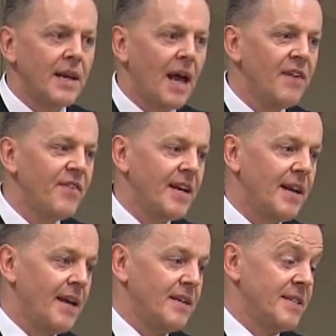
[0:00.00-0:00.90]
The Live
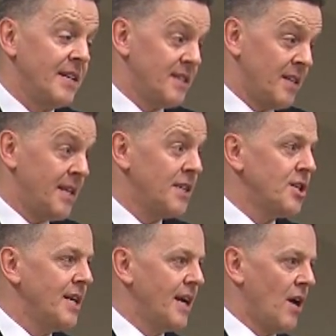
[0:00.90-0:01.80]
Aid legacy is
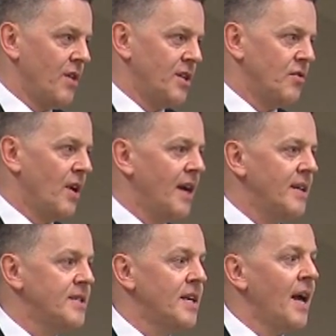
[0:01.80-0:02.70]
essentially
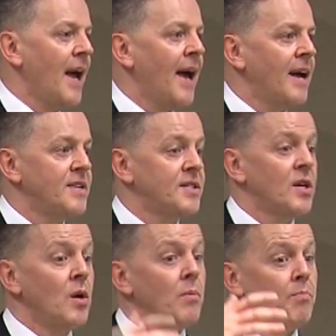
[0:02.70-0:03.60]
characterized
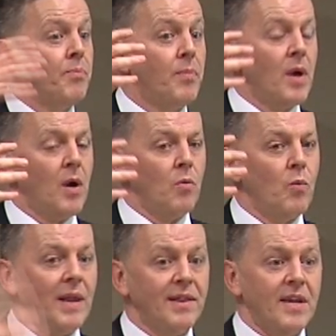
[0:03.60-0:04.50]
as
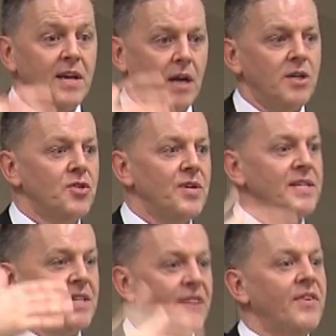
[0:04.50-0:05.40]
wealthy
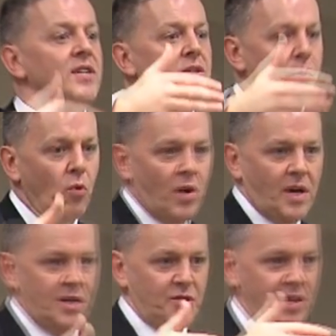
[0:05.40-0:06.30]
countries giving to poor
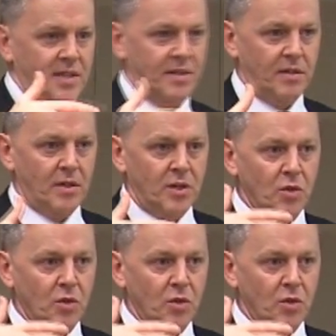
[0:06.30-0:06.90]
countries.